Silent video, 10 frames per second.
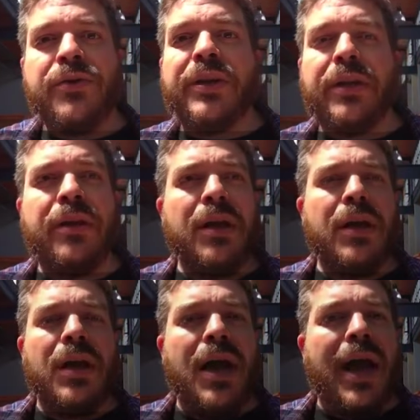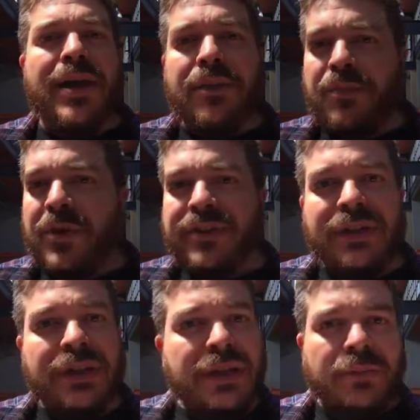You can, I
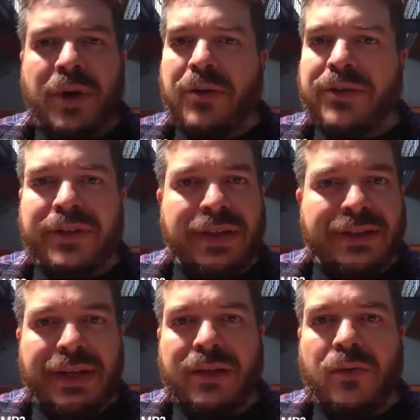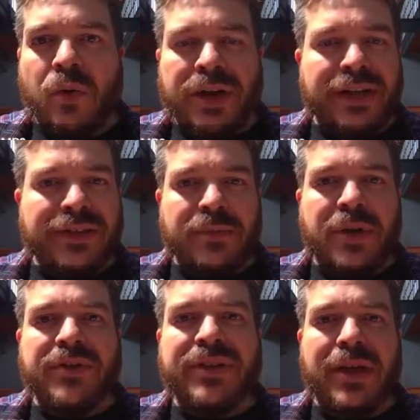personally, posts is it, or custom
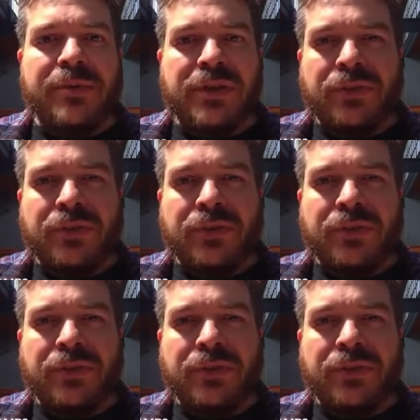post types.